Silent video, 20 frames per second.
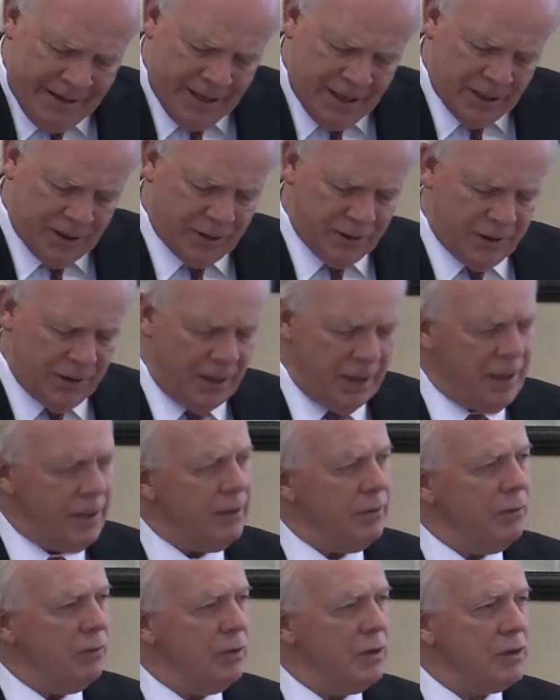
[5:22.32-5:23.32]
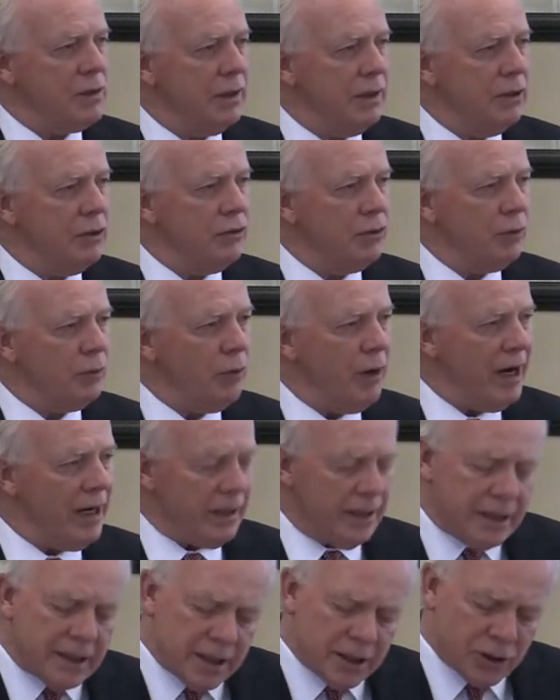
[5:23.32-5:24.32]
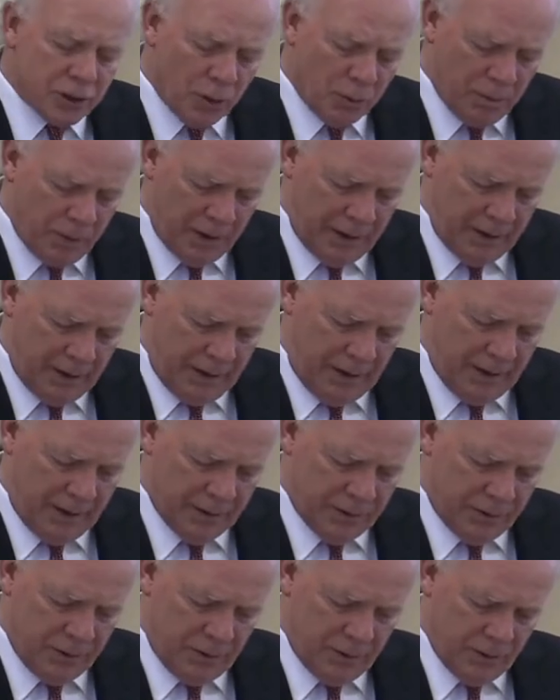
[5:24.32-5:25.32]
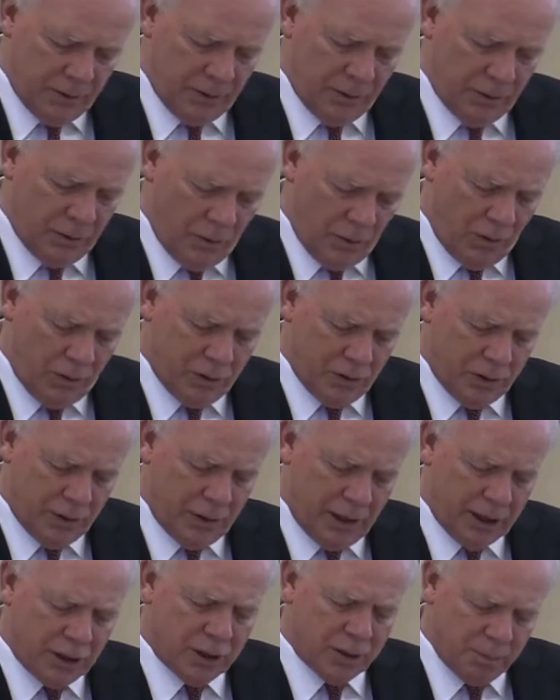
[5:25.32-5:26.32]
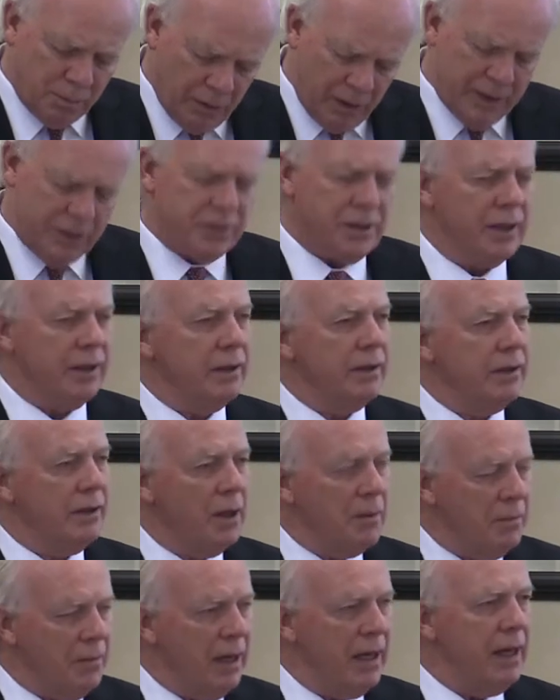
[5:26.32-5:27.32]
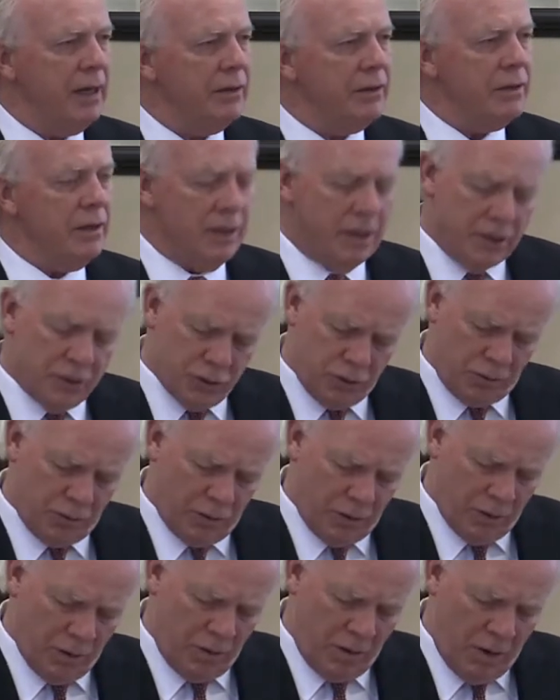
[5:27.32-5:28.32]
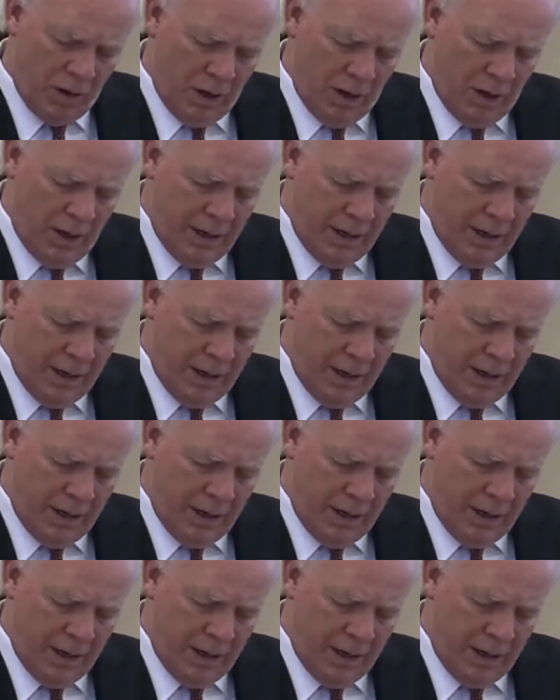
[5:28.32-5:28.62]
His sin was in direct disobedience to the Lord's explicit command to Israel